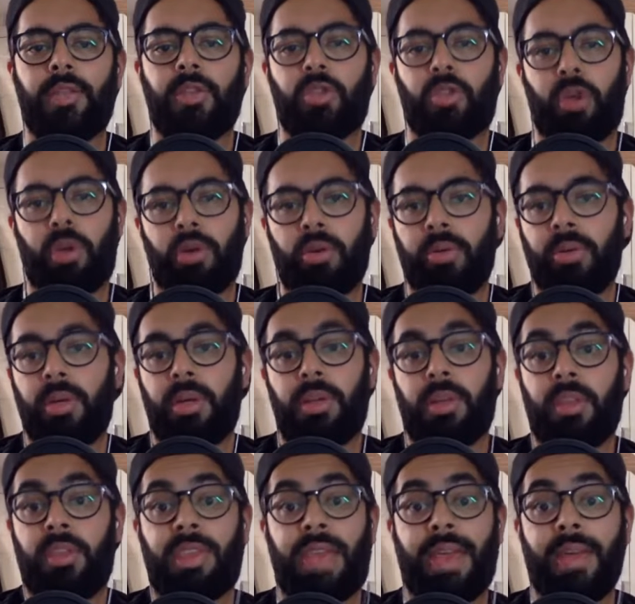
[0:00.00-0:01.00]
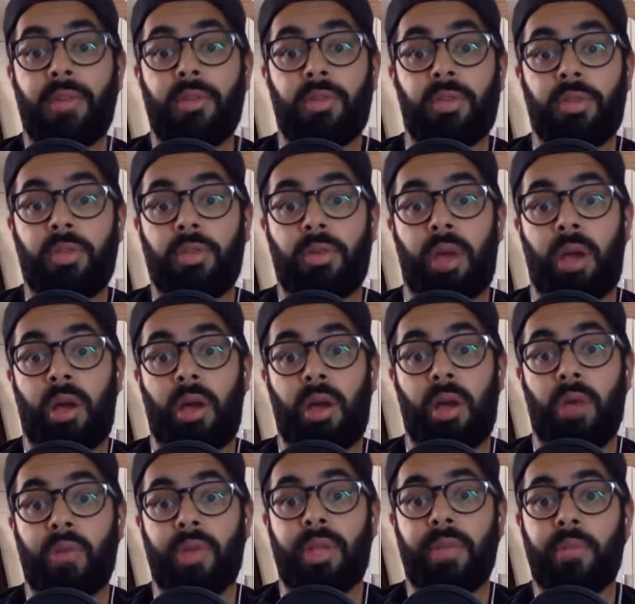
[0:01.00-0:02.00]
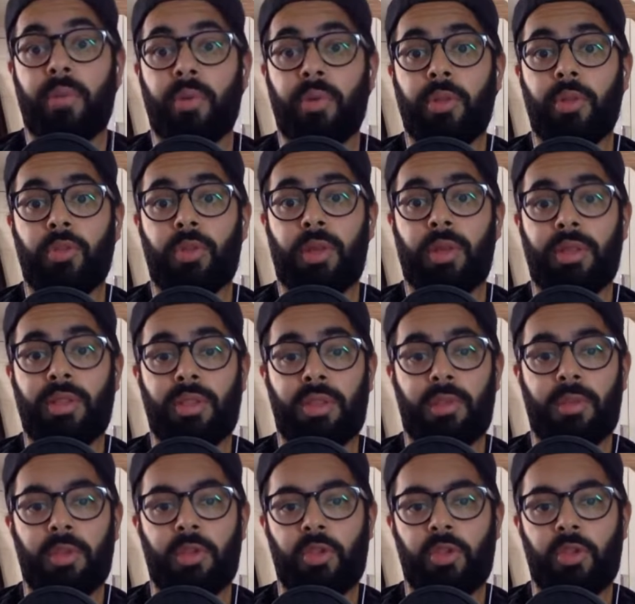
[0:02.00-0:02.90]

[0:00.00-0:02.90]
So the sales are really important as well this summer.